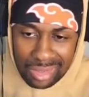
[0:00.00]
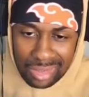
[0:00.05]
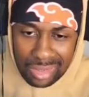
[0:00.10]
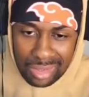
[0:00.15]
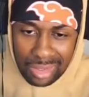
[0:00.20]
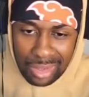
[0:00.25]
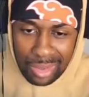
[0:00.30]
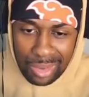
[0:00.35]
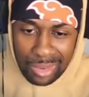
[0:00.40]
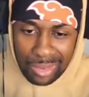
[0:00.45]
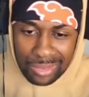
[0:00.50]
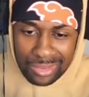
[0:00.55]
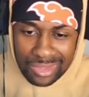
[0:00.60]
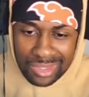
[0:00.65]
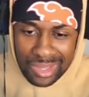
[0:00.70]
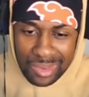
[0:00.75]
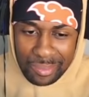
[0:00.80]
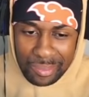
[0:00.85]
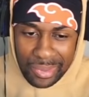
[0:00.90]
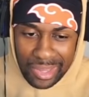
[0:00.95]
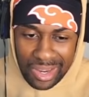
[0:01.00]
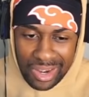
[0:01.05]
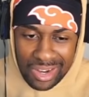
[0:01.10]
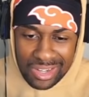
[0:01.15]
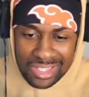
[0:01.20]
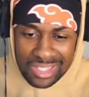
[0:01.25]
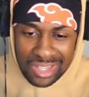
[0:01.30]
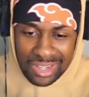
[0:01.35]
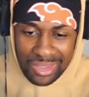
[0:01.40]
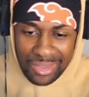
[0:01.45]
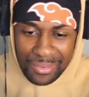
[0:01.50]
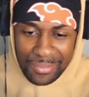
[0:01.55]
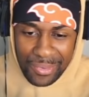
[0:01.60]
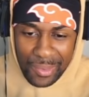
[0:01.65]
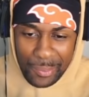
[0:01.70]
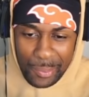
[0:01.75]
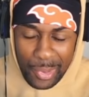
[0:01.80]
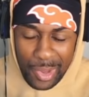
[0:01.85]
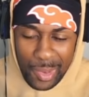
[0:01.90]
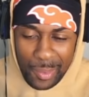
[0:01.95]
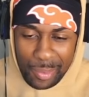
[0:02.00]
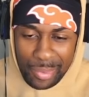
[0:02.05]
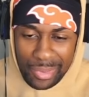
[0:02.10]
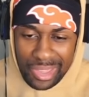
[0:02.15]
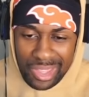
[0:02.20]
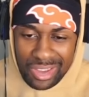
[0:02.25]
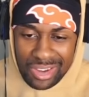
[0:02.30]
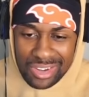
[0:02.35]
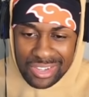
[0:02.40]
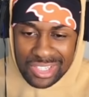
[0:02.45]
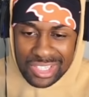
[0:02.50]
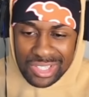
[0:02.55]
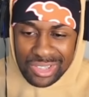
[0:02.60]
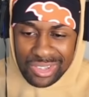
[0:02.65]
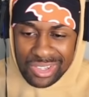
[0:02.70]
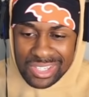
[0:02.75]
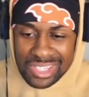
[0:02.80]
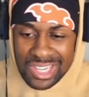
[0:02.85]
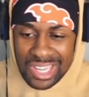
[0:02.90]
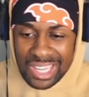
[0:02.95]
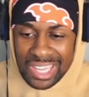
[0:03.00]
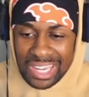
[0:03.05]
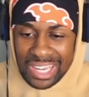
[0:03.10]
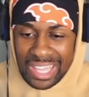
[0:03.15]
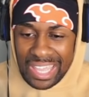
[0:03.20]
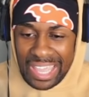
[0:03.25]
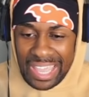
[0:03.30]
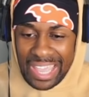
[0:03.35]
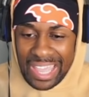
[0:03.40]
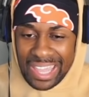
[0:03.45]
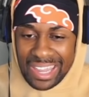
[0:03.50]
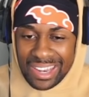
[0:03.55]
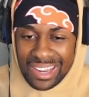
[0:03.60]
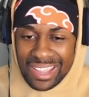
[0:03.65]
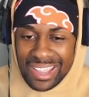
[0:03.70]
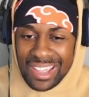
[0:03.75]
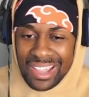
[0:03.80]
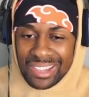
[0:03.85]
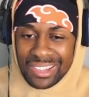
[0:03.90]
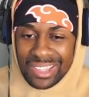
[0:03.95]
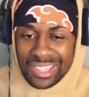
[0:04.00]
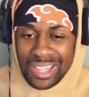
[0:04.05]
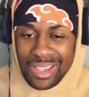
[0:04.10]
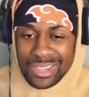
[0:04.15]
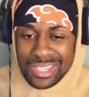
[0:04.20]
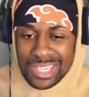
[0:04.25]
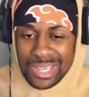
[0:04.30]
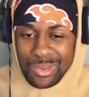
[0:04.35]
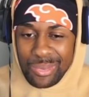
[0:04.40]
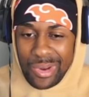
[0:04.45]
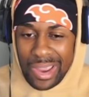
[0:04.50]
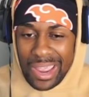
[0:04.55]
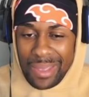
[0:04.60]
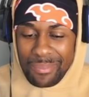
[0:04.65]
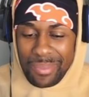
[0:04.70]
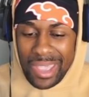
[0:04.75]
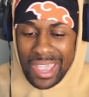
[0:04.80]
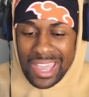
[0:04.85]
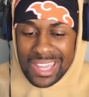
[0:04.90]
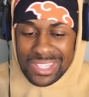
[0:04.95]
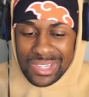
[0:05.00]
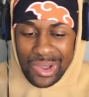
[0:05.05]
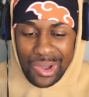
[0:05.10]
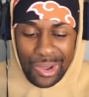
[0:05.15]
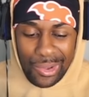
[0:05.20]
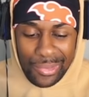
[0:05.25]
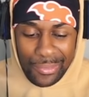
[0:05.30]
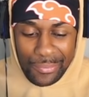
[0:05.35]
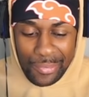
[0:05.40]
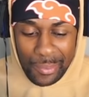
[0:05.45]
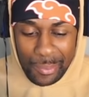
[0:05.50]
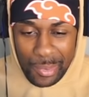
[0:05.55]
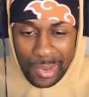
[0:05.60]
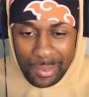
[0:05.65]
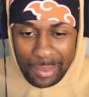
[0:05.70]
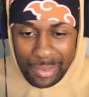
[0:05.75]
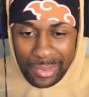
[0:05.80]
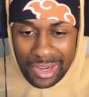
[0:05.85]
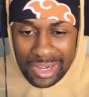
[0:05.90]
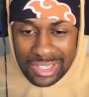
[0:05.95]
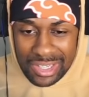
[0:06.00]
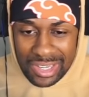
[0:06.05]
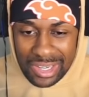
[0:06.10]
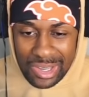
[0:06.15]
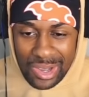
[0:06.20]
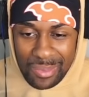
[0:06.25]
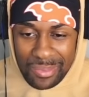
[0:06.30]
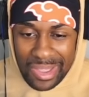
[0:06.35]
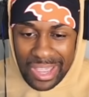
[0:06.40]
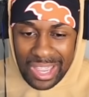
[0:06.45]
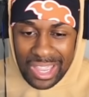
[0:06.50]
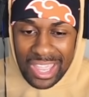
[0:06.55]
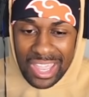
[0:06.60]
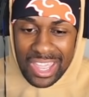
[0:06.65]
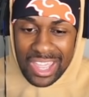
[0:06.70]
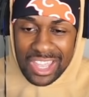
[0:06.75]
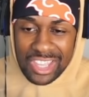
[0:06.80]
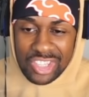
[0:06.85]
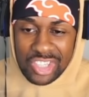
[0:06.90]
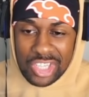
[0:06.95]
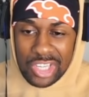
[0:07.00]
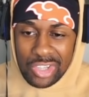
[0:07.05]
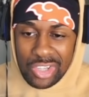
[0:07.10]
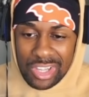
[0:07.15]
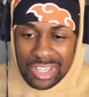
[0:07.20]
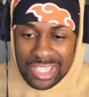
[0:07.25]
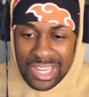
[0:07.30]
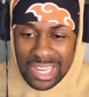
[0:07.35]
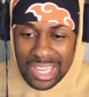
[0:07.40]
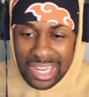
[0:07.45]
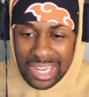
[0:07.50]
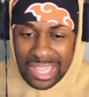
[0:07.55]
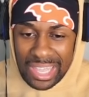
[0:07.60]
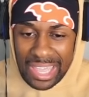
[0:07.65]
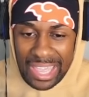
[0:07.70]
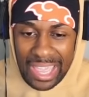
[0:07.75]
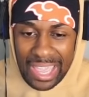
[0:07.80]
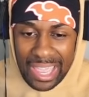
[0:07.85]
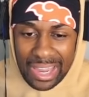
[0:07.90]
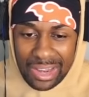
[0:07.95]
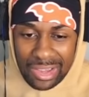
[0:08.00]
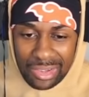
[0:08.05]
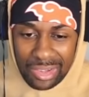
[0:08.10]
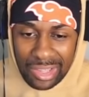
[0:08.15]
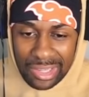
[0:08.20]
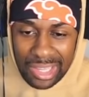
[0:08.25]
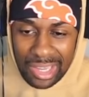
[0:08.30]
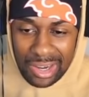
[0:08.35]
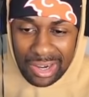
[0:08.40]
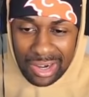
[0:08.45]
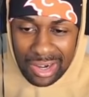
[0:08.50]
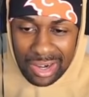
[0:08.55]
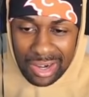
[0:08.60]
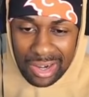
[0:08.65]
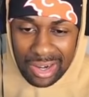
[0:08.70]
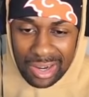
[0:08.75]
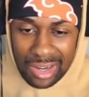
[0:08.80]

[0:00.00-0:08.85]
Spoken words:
Yo, compared to the football player, she looks like an ant. Look how she ran past all the football players. Like, go back. She looks like an ant. Look at her.